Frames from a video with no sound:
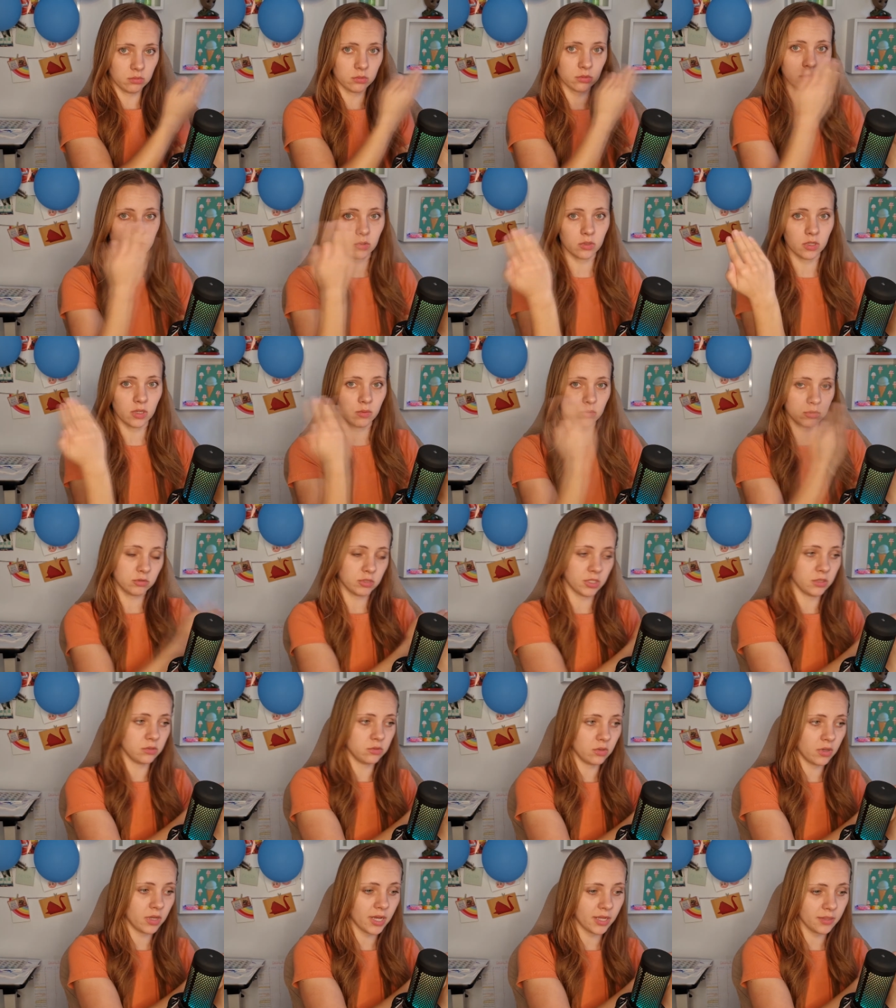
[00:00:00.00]
So he was trying
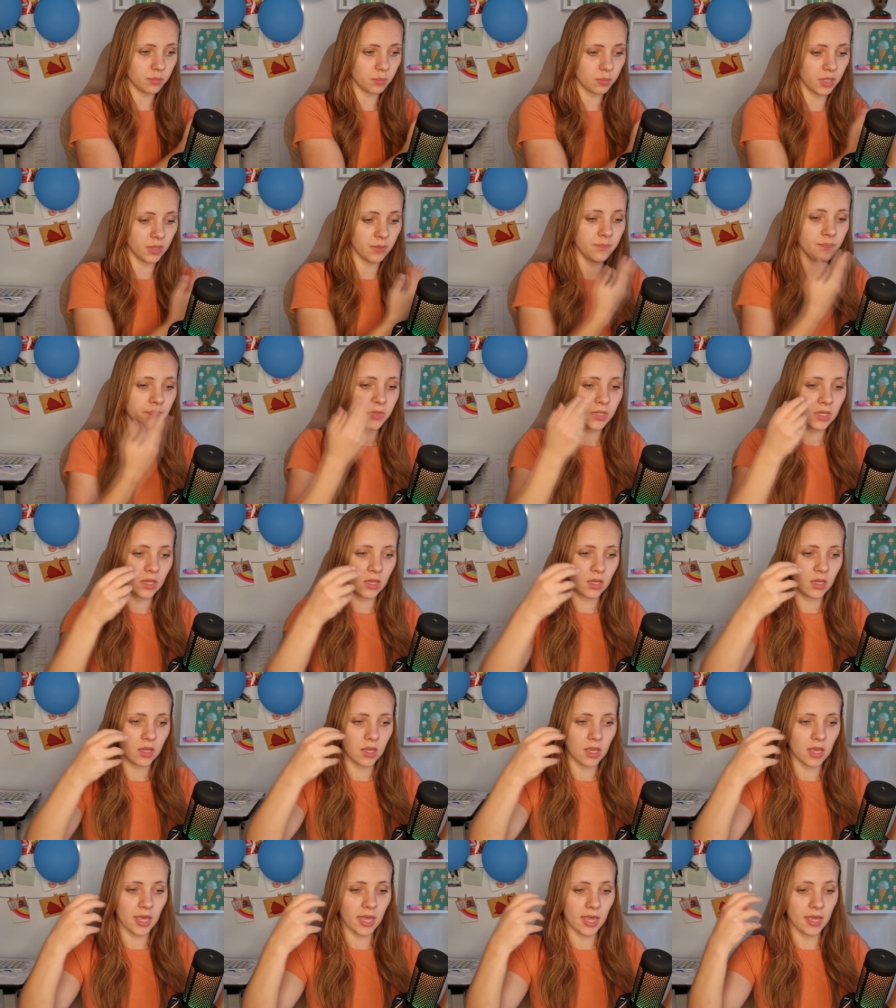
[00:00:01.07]
to cut me
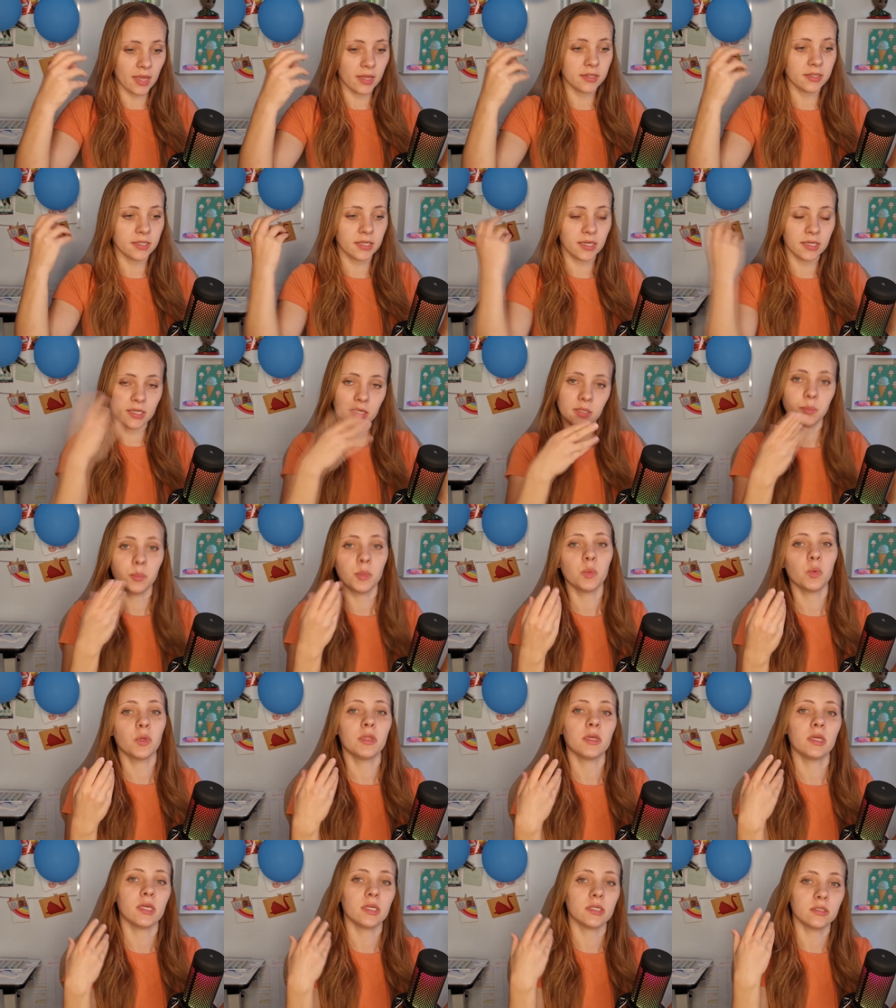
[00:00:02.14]
and he hit me
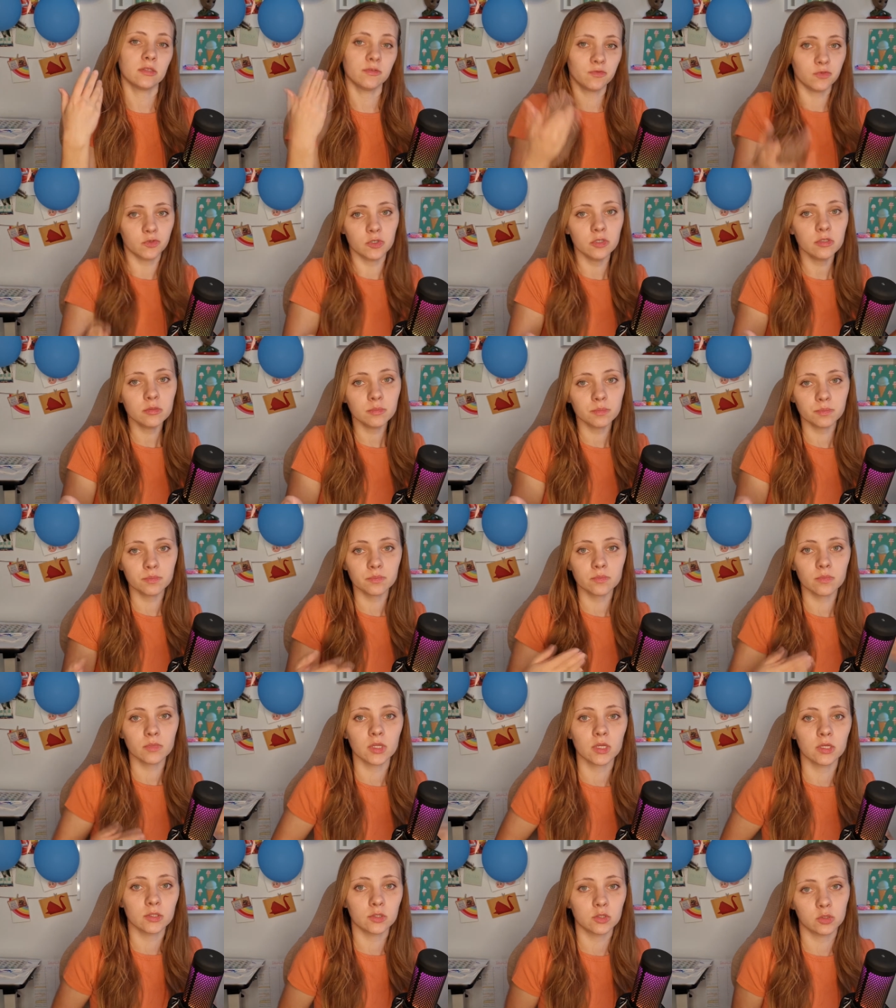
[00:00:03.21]
with his foot
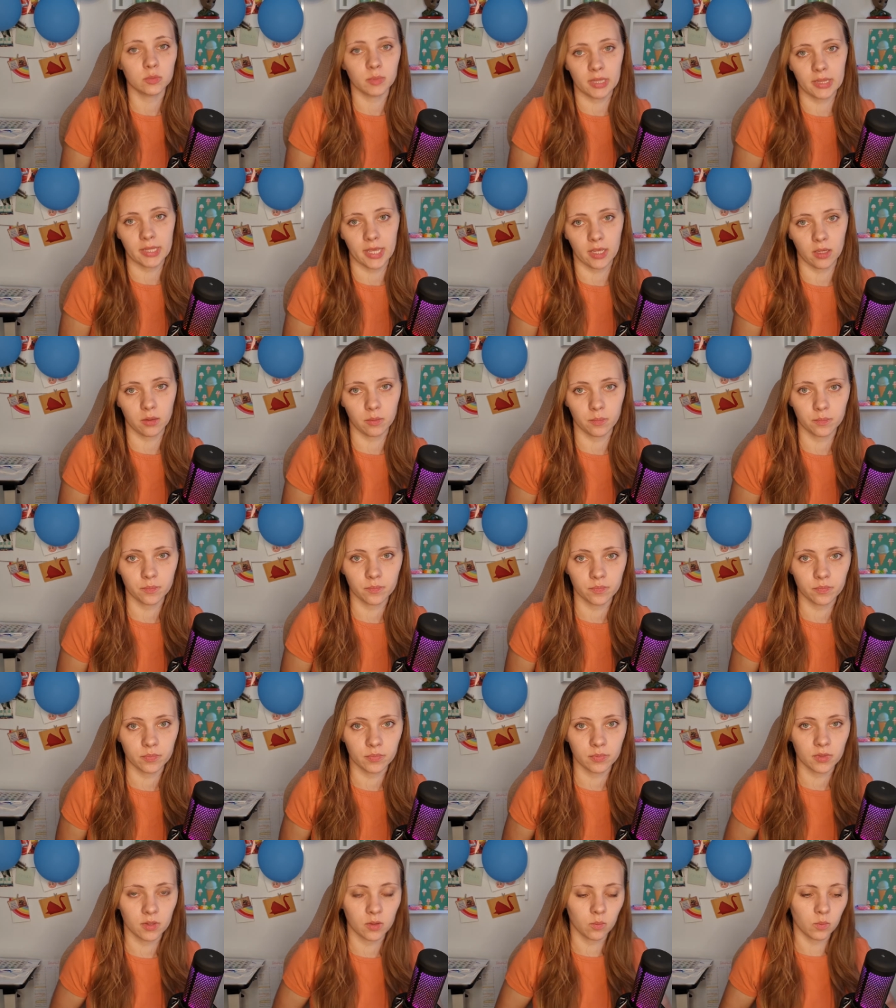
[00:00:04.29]
to my leg
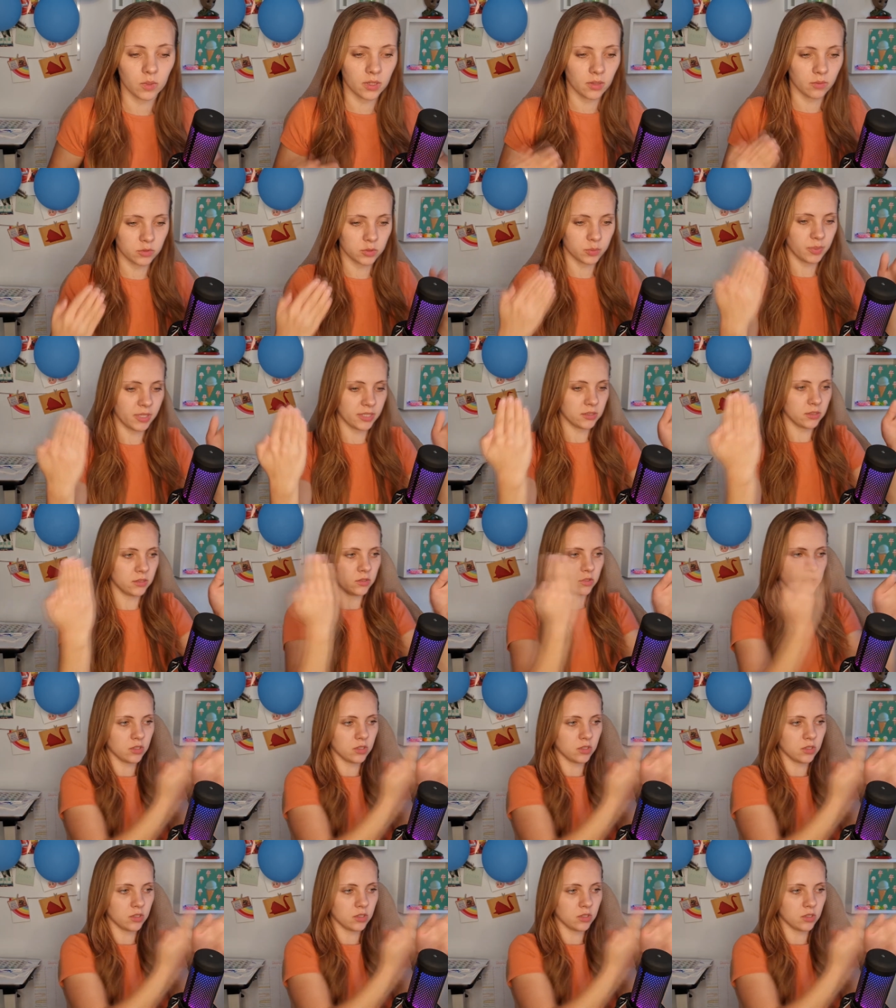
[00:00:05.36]
when I was passing.